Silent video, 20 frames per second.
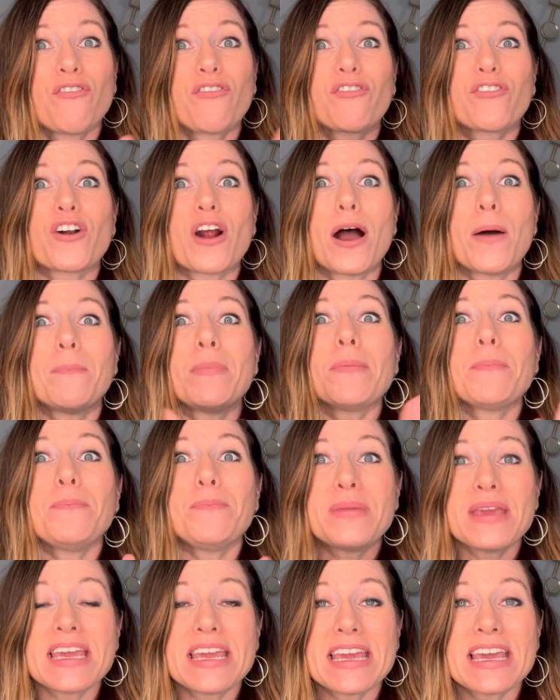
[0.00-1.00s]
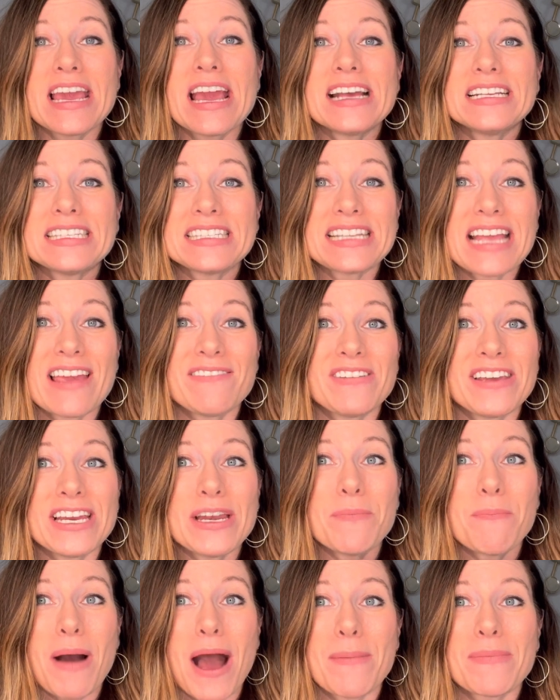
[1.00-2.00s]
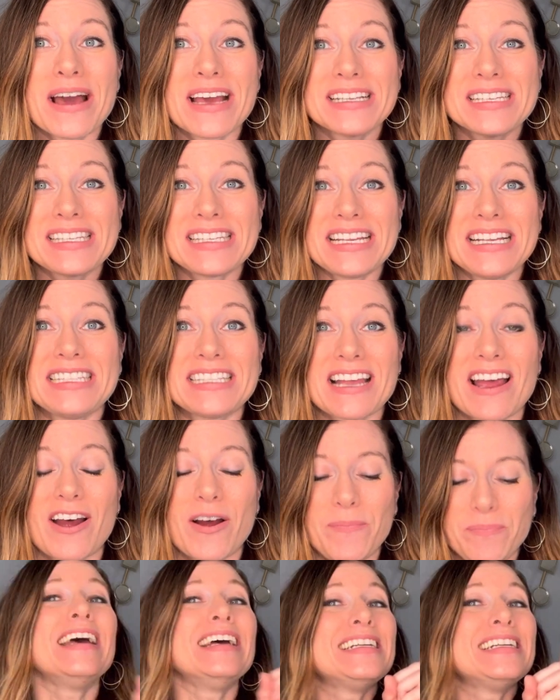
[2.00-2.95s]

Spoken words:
from me, Saving Mamasita.